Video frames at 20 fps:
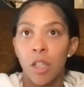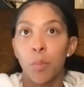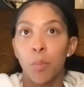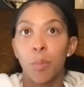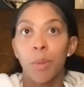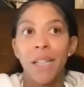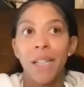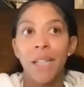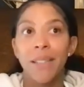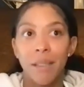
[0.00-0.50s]

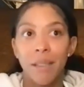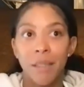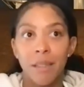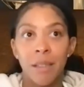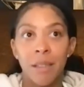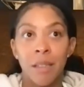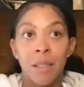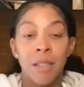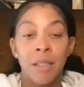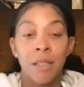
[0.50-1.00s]

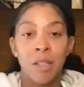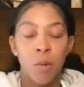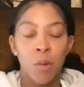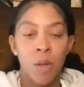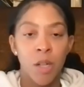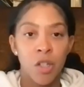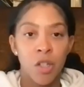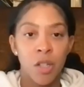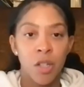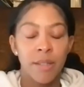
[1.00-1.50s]
places, in
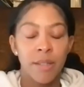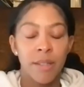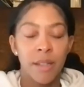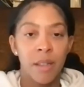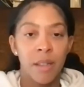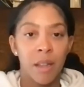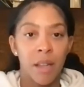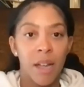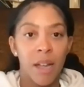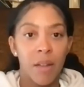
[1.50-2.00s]
situations
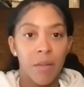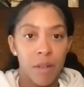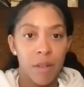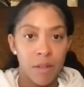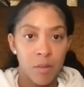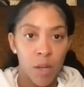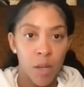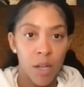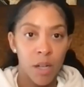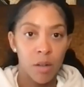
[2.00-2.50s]
in life
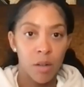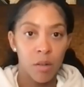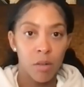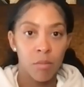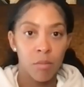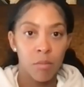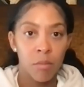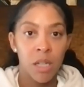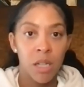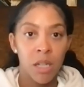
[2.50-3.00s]
as
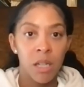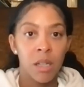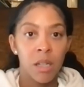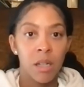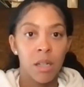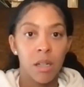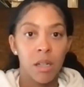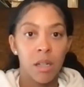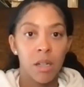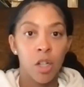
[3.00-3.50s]
well,
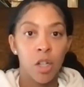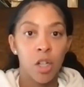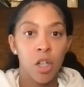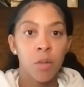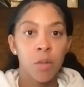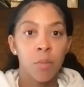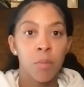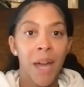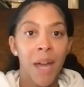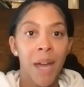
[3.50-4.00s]
meaning
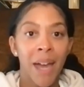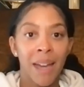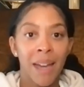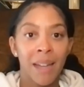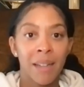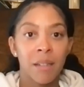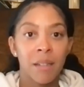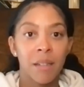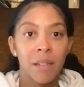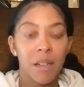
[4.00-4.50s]
good,
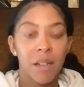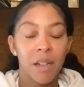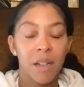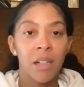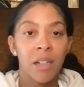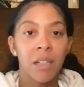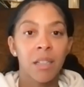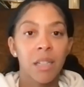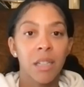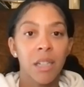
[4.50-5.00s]
bad,
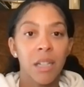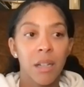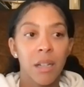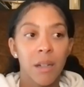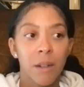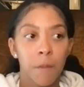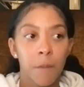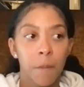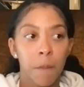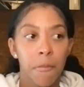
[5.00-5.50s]
ugly,
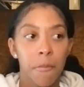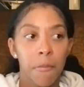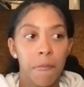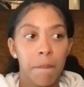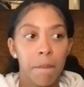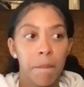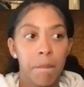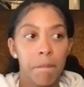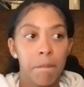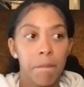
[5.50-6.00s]

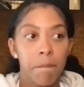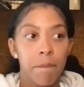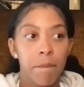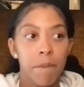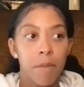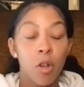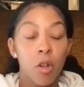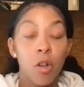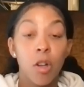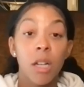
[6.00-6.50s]

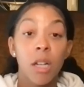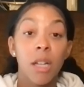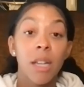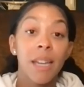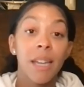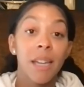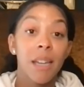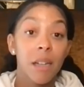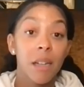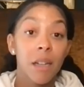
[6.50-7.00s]
you're going to
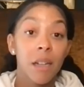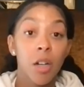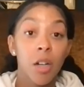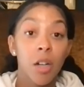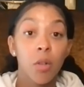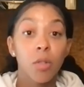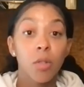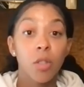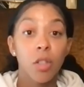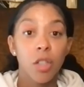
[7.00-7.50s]
get
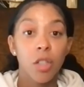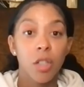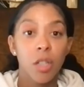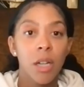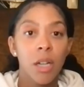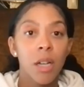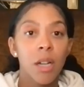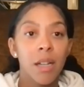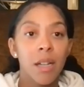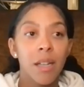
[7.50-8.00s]
coach.
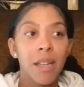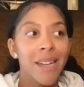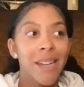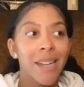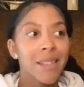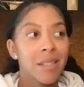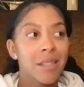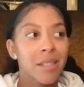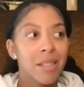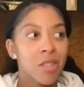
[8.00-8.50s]

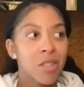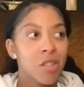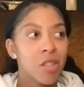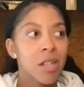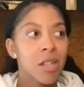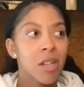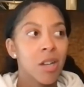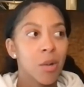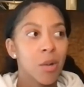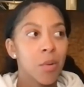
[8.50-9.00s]
Yes, does
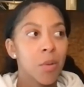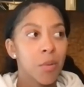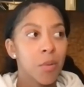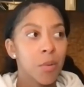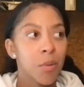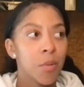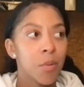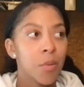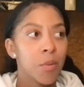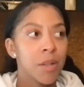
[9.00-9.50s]
she go
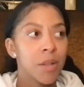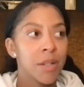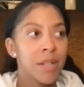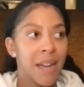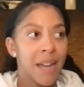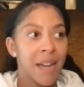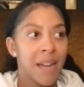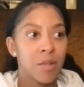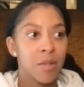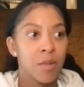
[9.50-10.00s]
through the
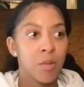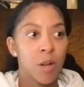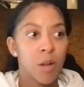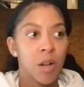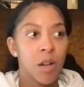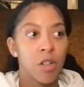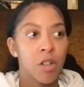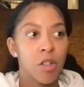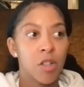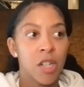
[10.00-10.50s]
downs
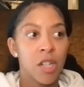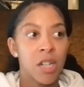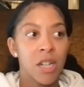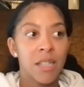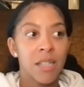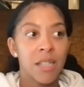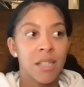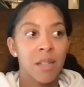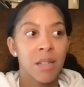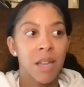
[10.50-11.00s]
where she
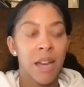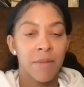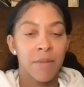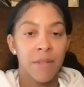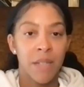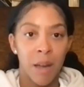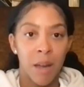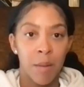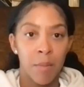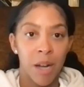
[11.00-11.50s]
needs to have
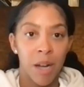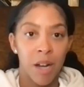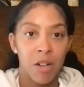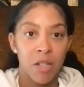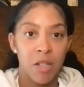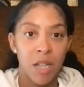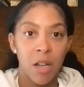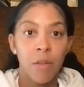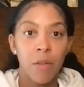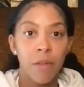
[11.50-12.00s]
time by
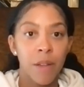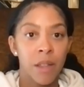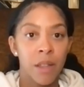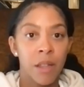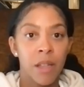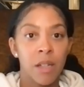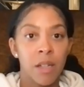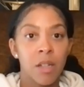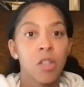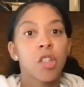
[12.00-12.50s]
herself and
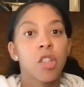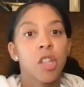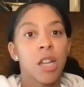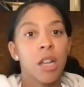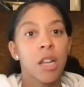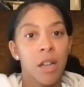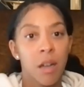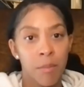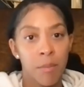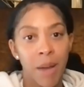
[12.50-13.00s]
then she
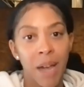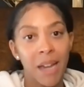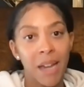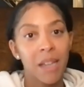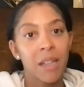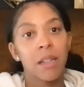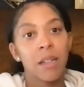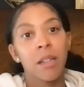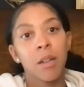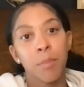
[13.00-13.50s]
can come back
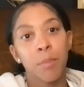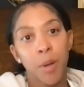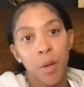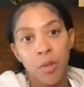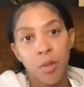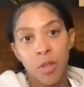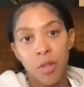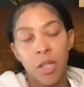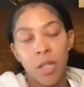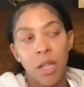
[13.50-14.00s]
and
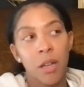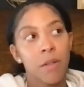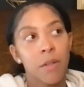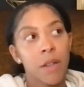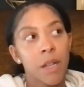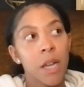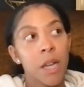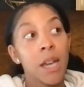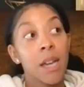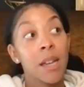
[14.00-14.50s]
compose herself?
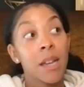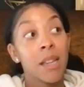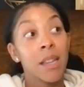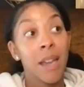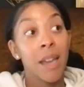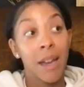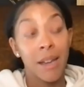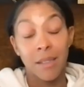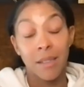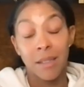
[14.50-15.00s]

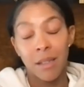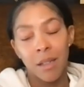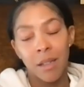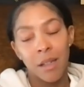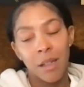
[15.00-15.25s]
Yes,